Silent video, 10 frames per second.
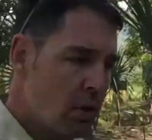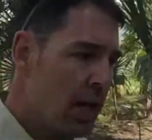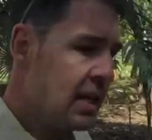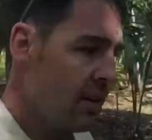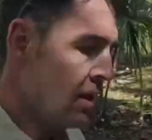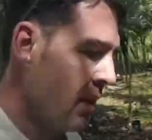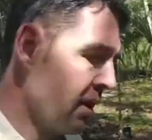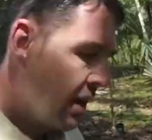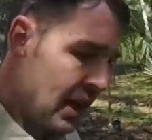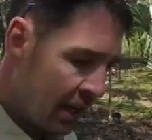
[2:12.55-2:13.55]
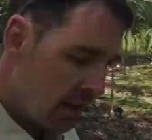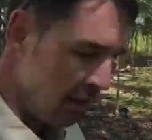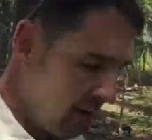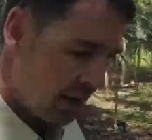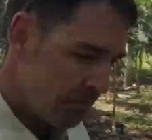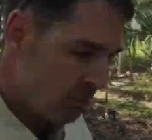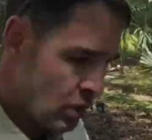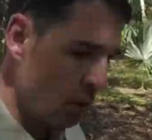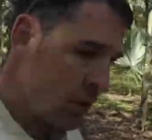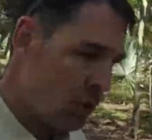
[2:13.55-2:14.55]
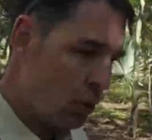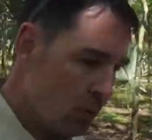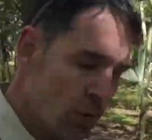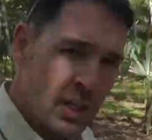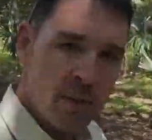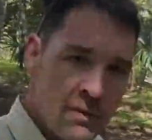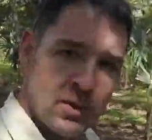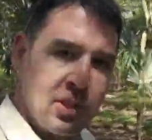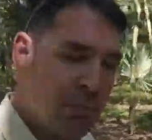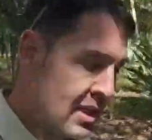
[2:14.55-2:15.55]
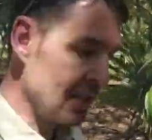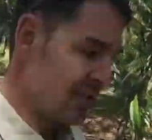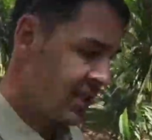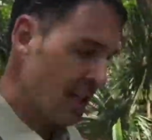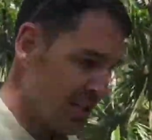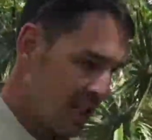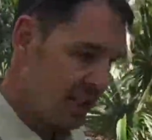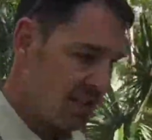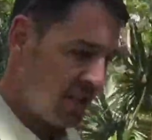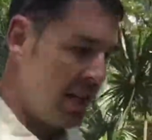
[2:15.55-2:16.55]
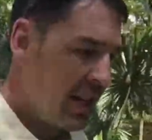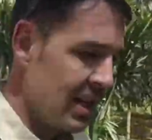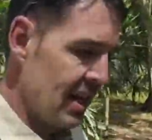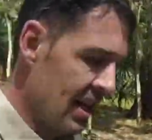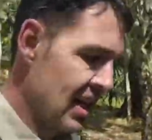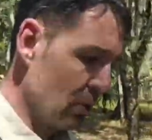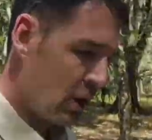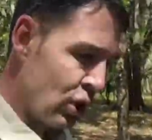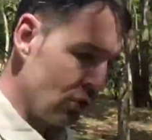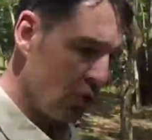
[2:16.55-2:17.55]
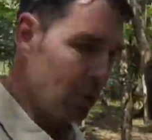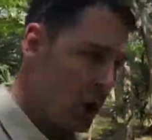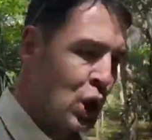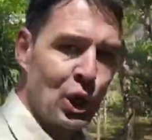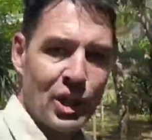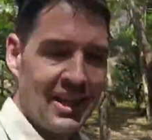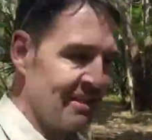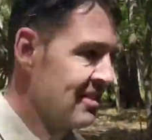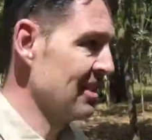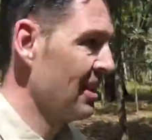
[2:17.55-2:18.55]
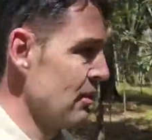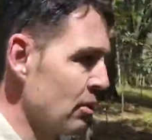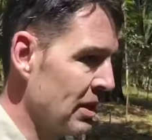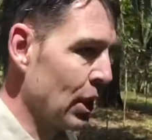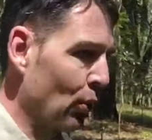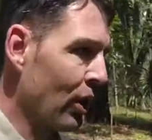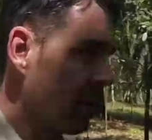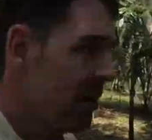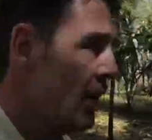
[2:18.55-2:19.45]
great, and totally doable even for somebody that's 6'6", with super long legs. We made it work.